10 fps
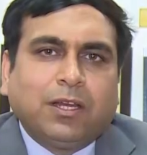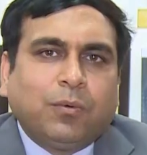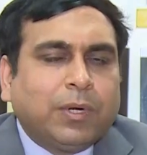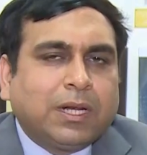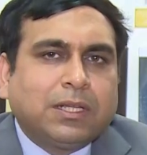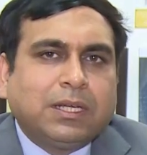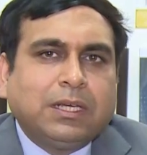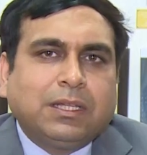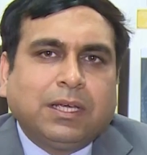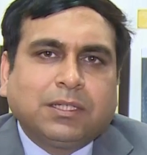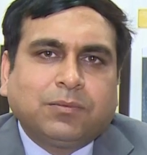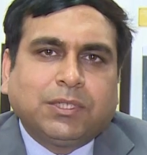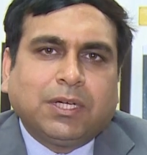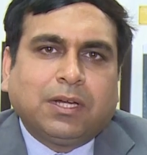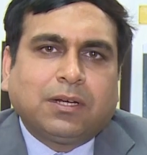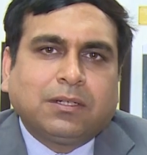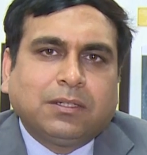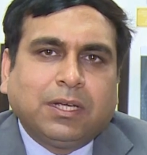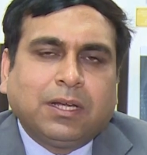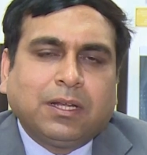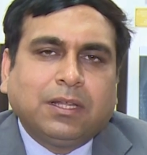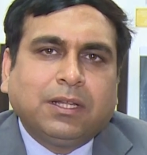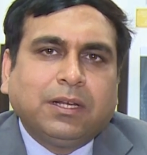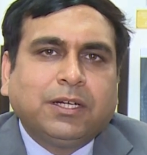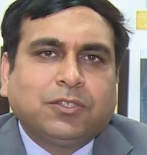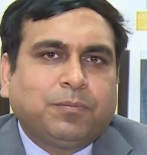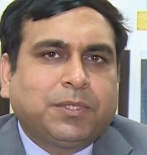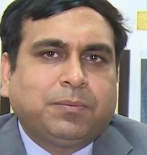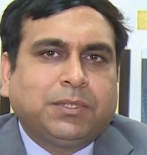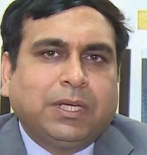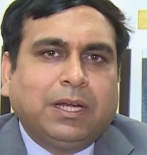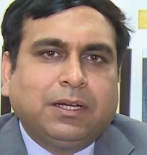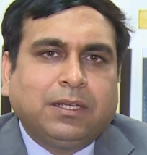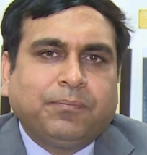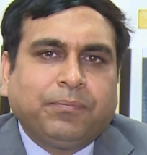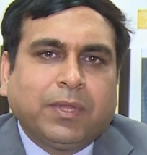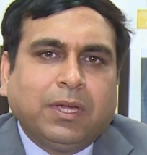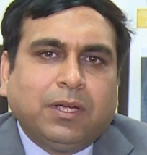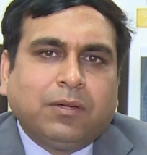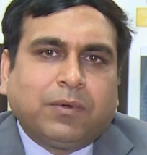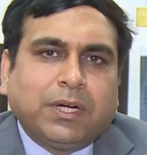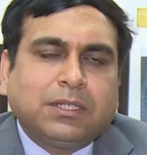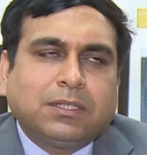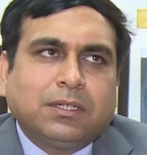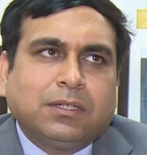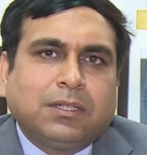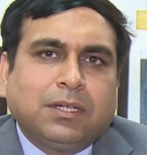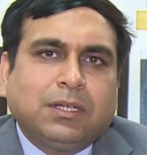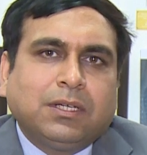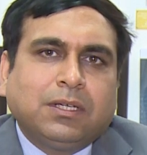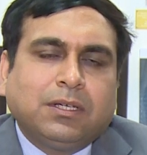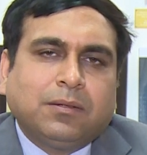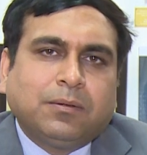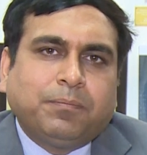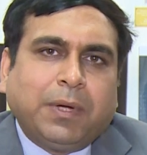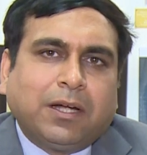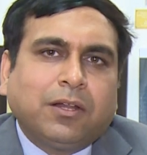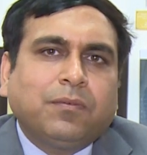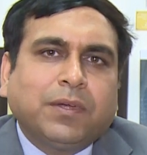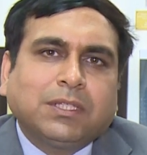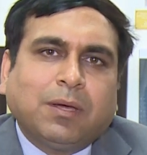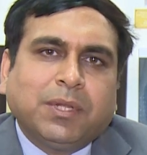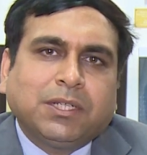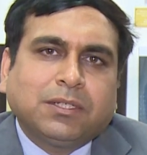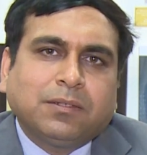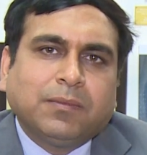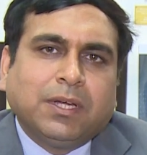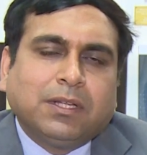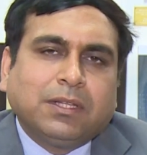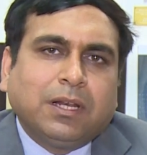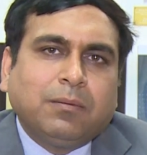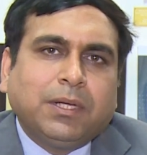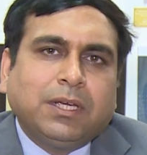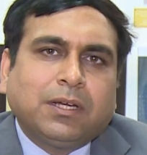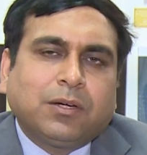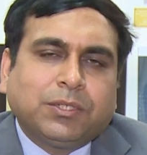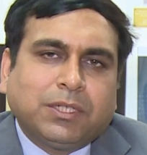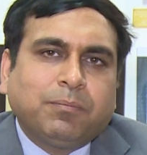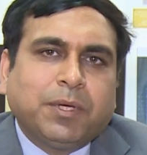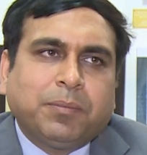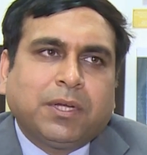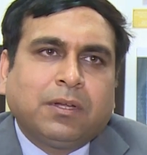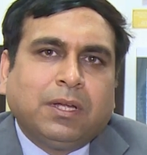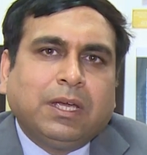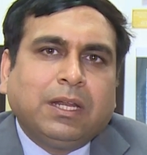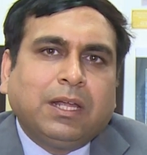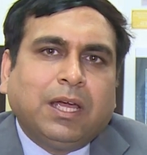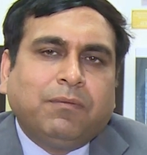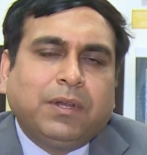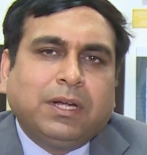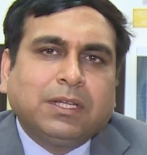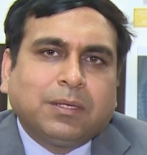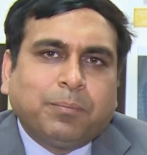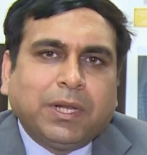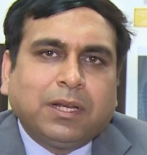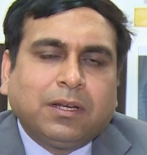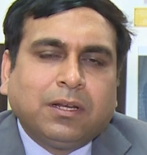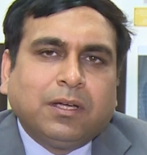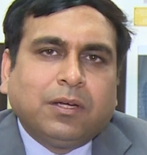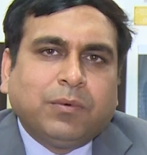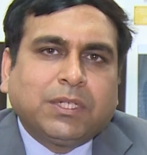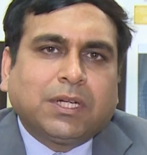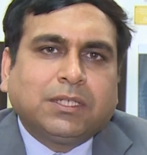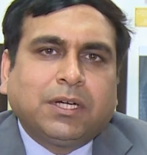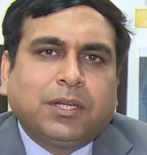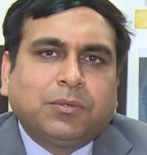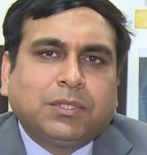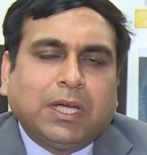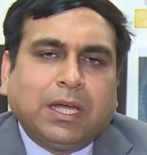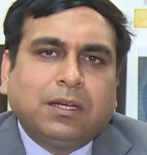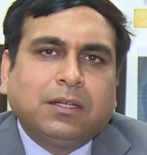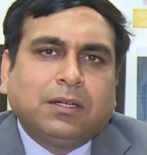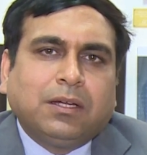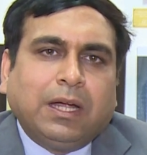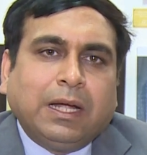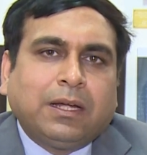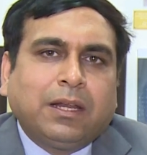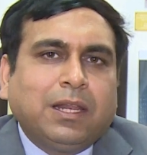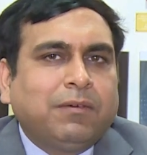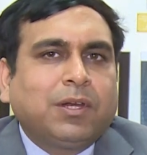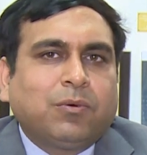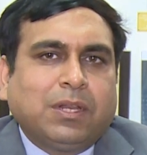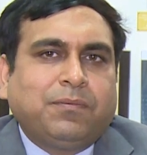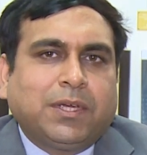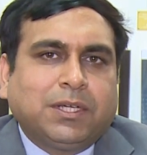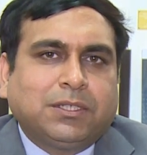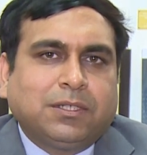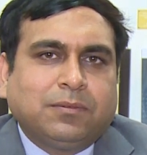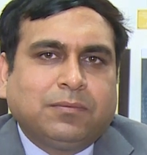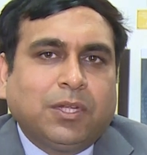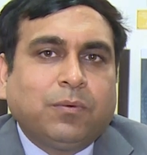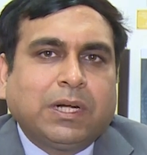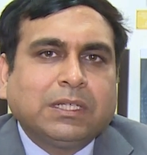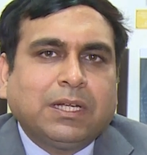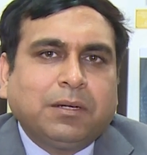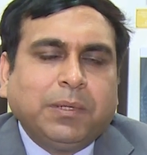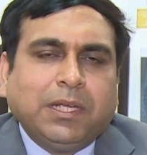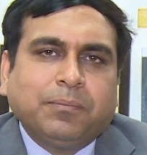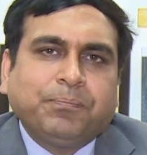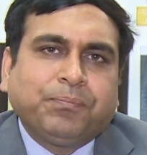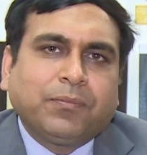Now, what are the key things which are there in the NEET super speciality? Friends, uh, the pattern of examination, there will be a question paper in every discipline which constitutes an entry level qualification. Now, what does that mean?